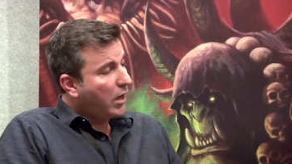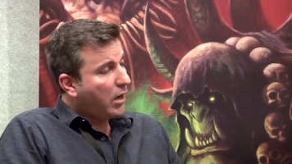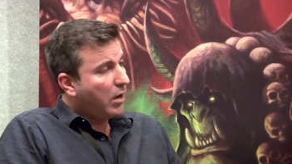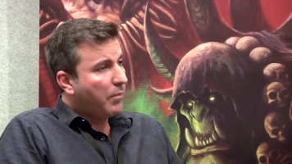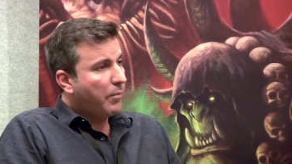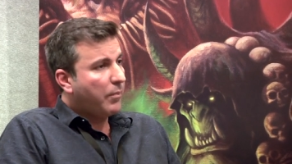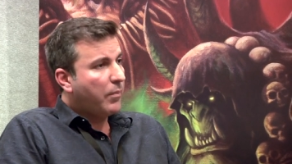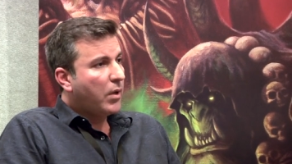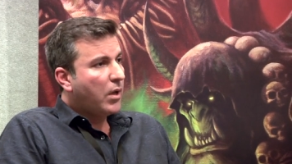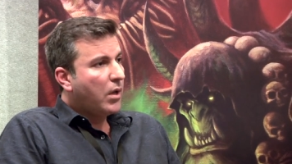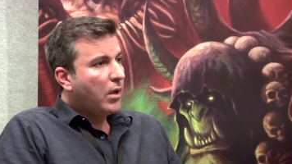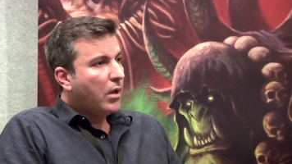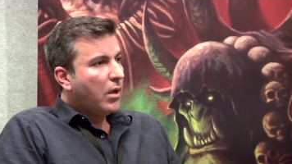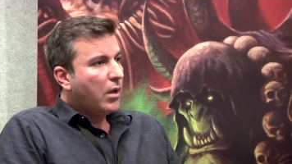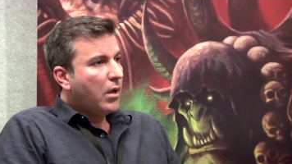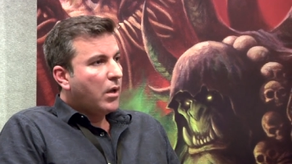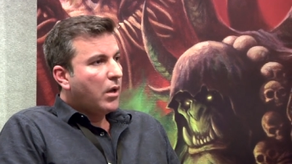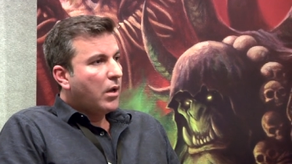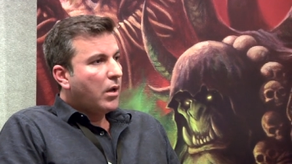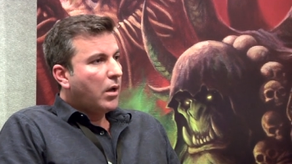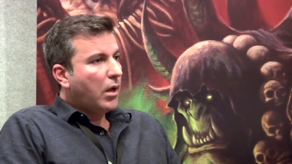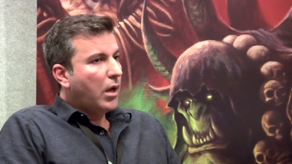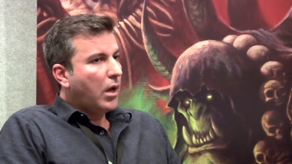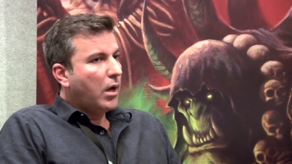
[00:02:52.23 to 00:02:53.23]
Um,
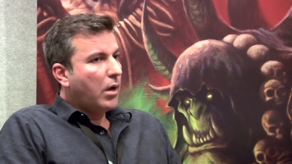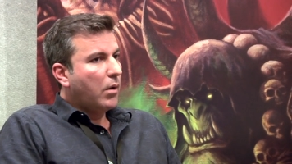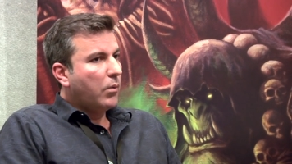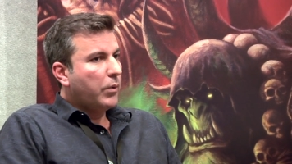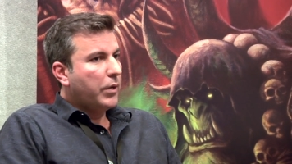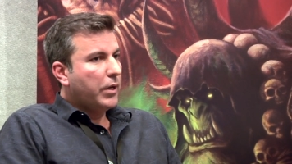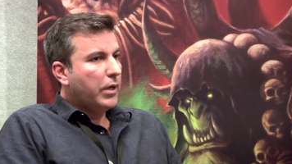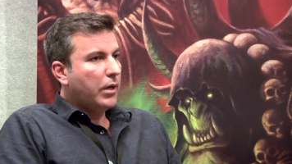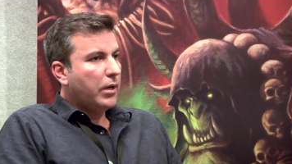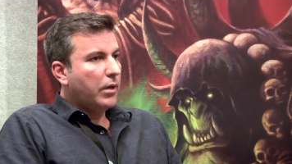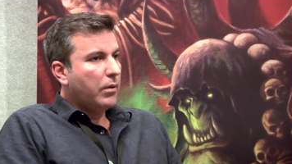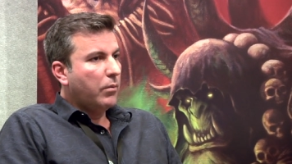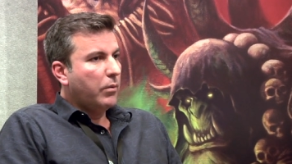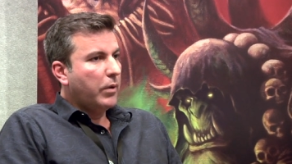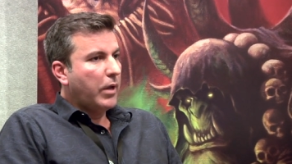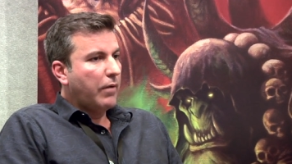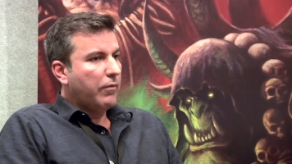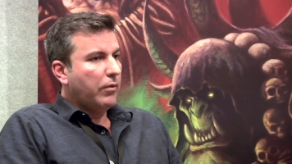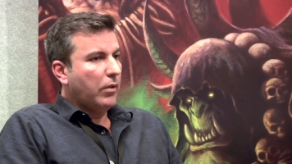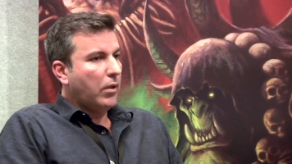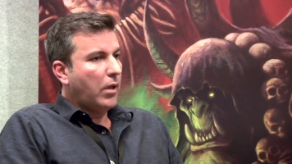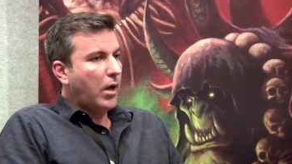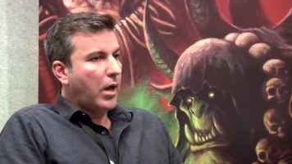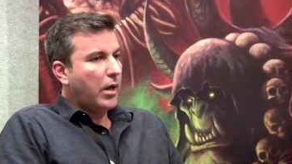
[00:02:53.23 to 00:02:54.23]
uh, we, we
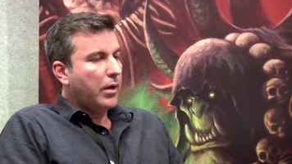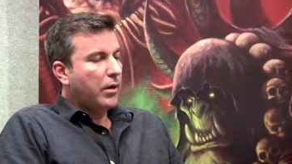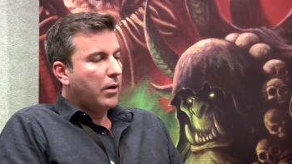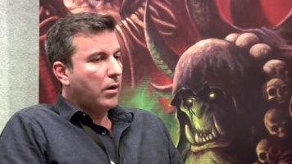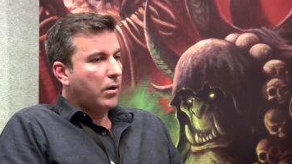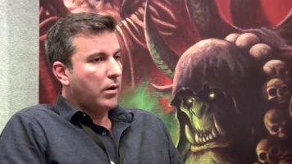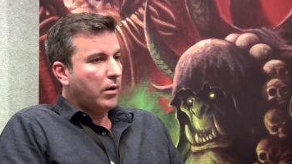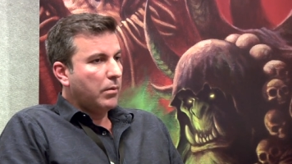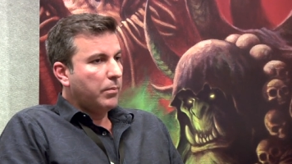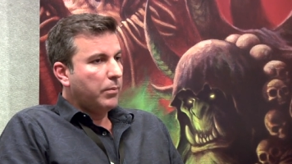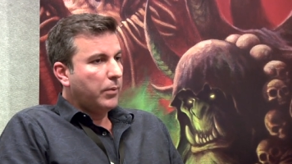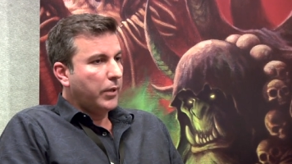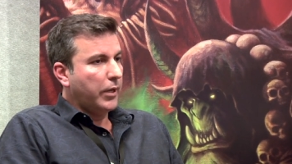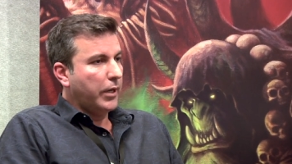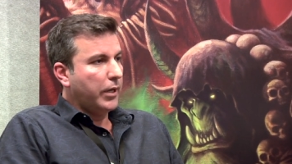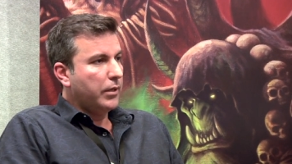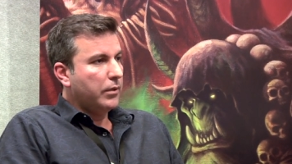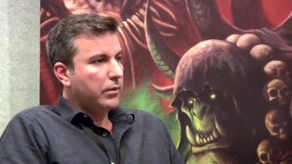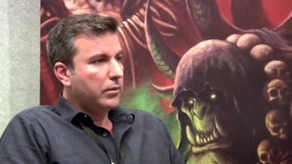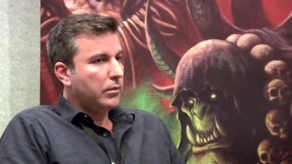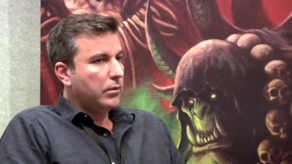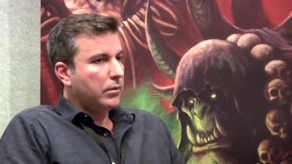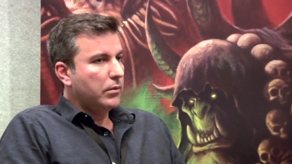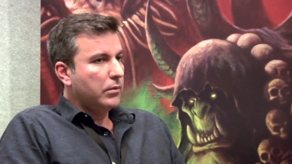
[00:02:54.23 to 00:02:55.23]
have a lot on our plate
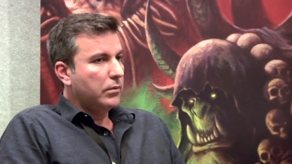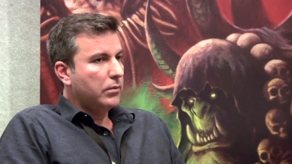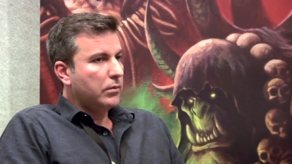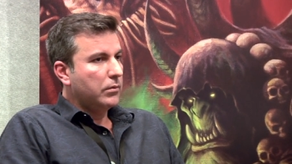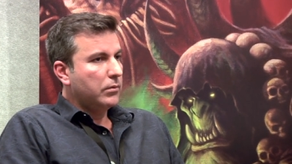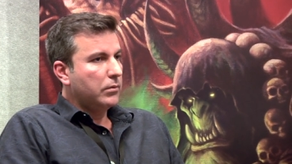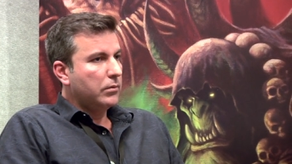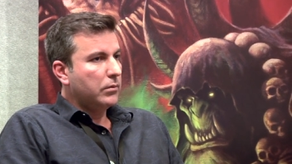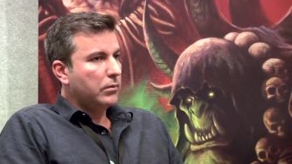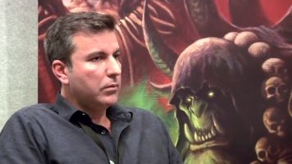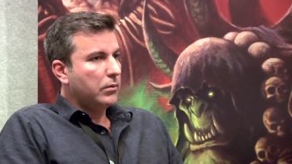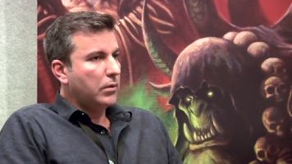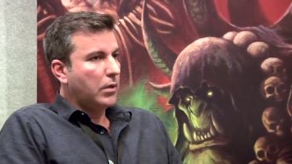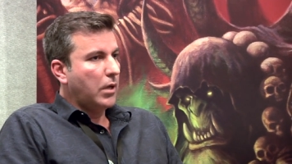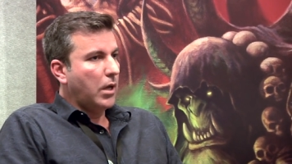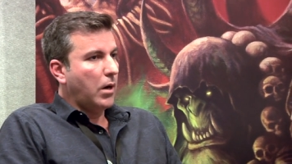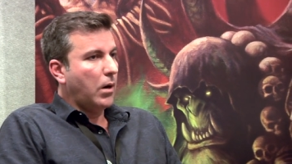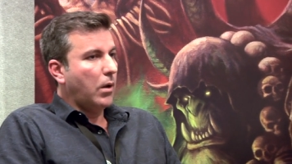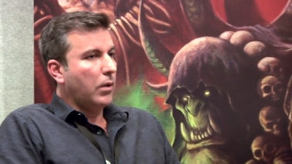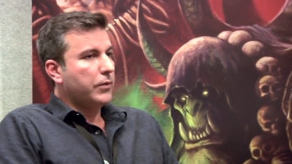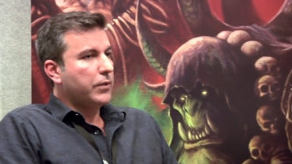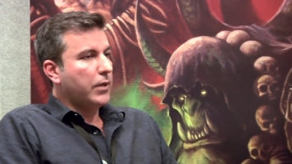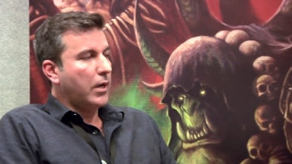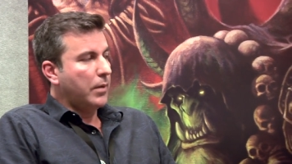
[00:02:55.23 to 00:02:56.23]
at
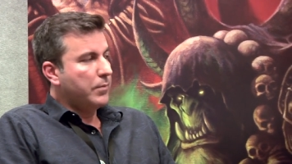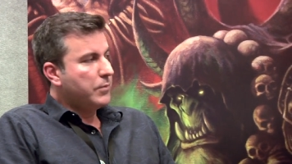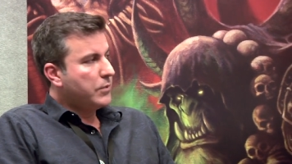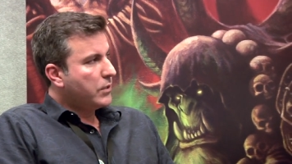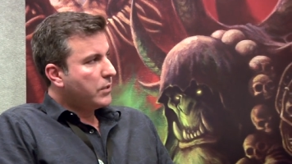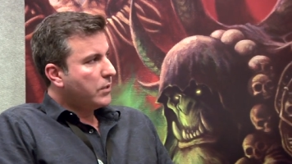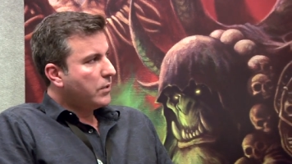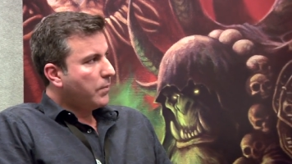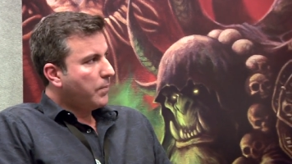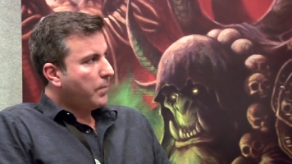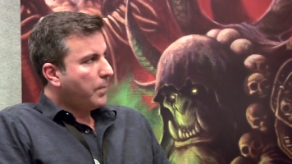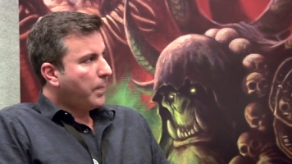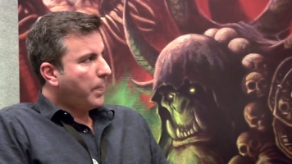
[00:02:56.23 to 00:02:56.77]
all times.